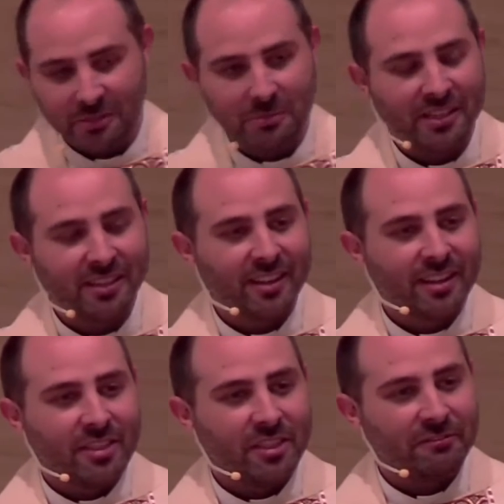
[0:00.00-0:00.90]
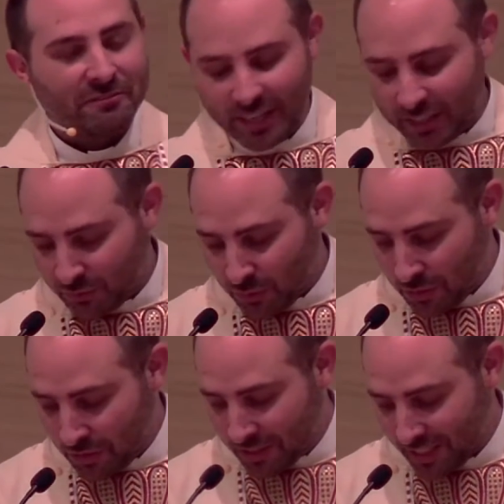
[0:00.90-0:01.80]
meet the
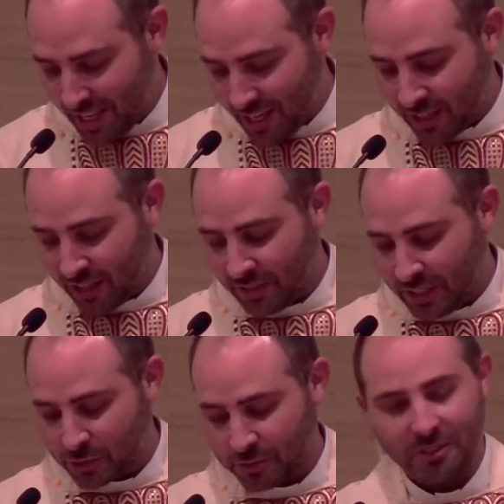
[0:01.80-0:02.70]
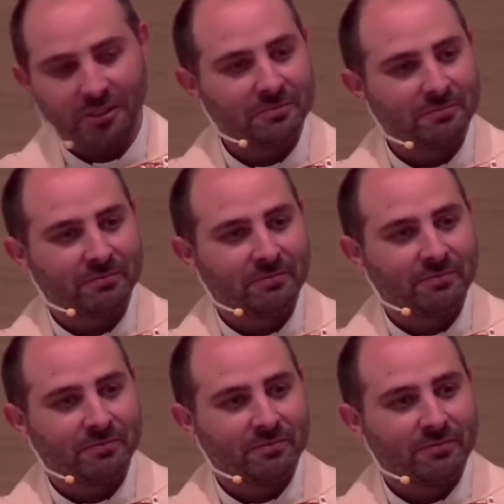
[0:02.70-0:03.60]
faithful king of Israel,
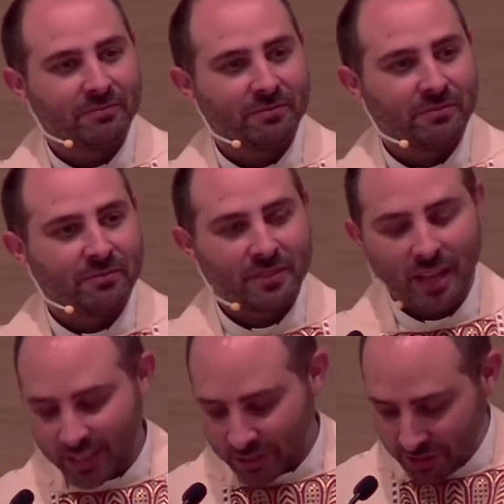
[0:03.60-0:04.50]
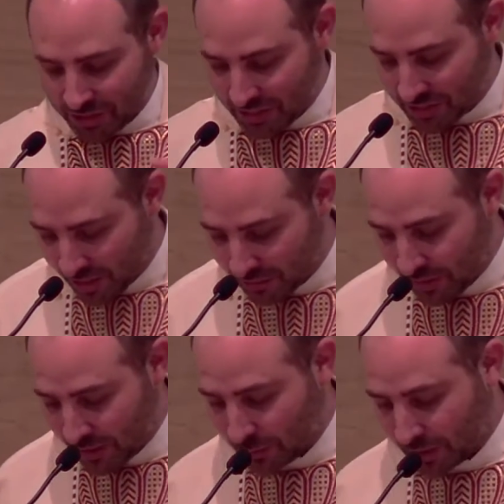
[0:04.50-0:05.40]
not just these
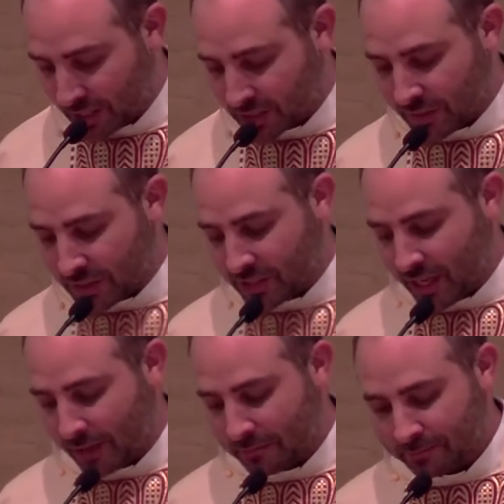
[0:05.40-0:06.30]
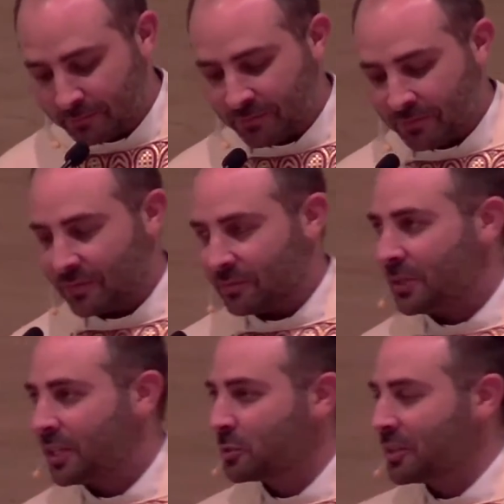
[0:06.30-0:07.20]
unfaithful kings of his day.
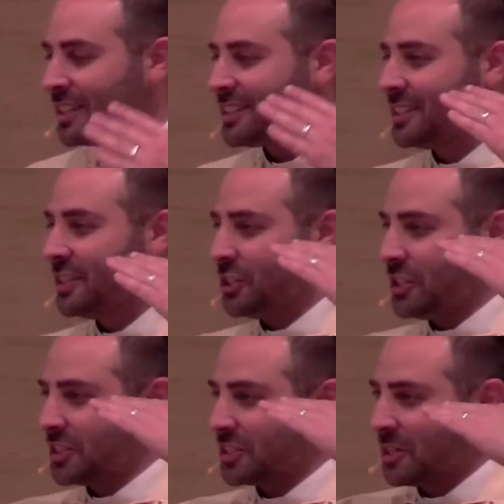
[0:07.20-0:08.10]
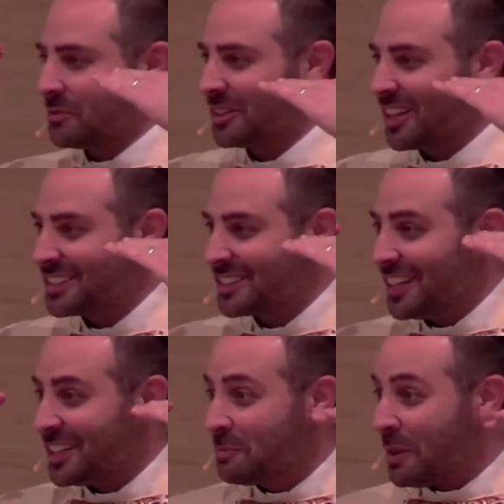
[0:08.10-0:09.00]
Because when they see Jesus, they realize
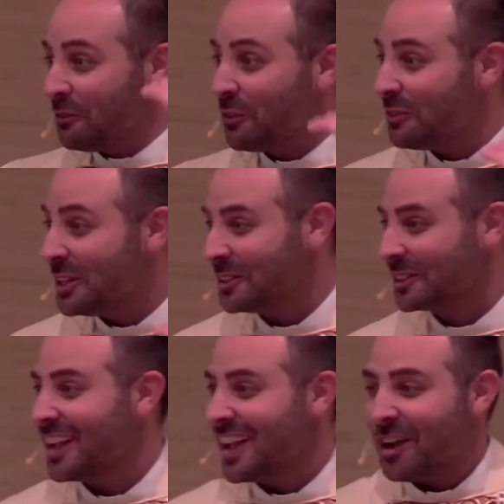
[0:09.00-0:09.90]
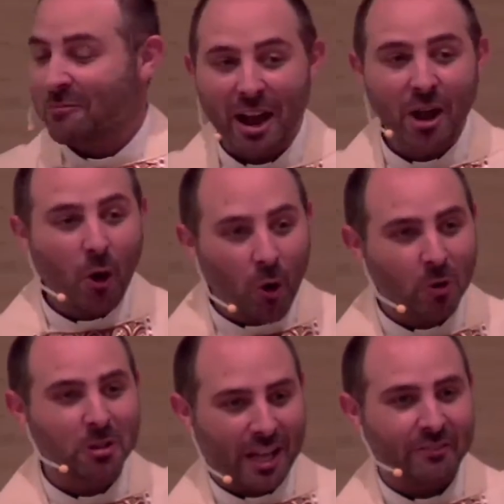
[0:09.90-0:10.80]
it's been fulfilled. My whole
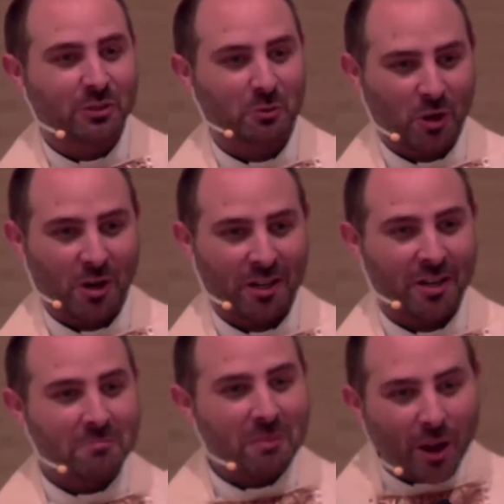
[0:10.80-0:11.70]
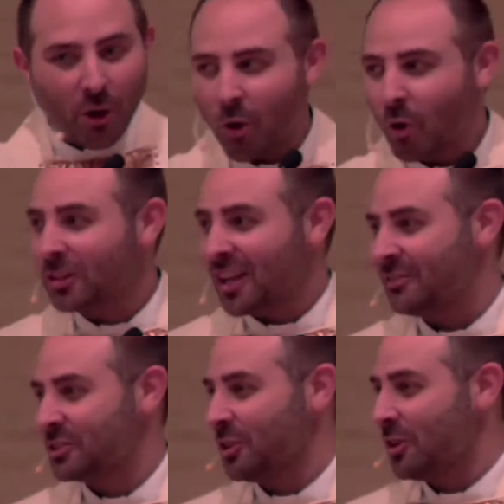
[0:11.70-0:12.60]
life's work, my whole
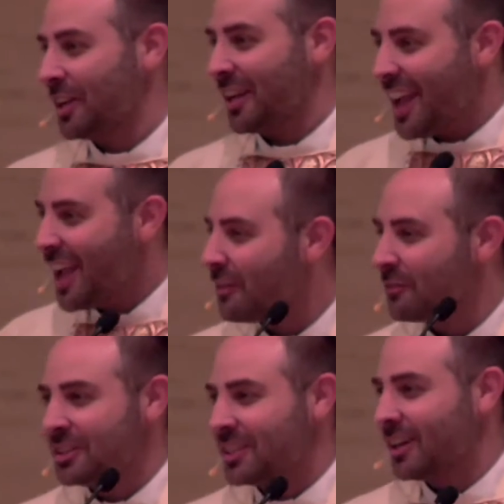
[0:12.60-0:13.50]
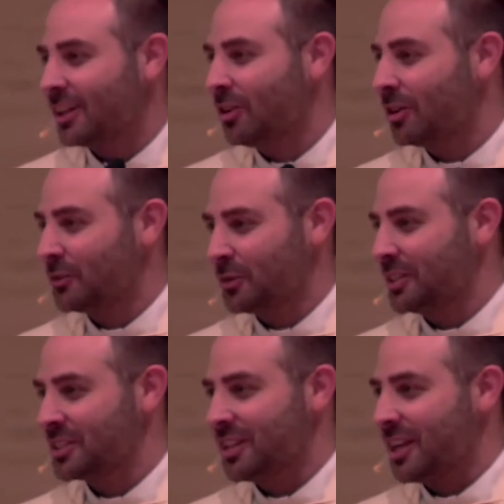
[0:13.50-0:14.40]
life's longing, everything I longed for in
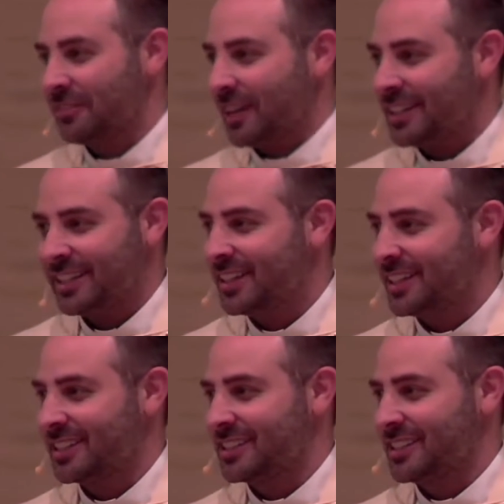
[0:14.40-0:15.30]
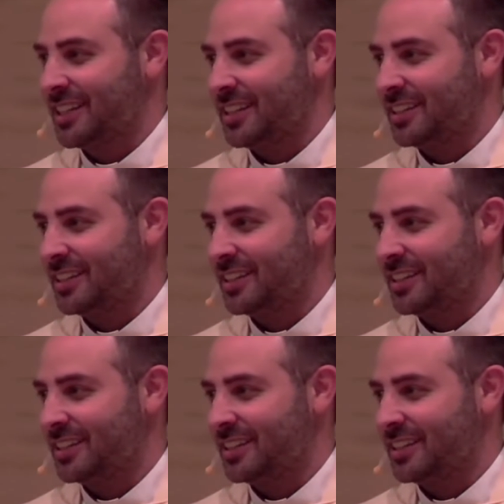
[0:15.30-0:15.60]
this life and I didn't get to see,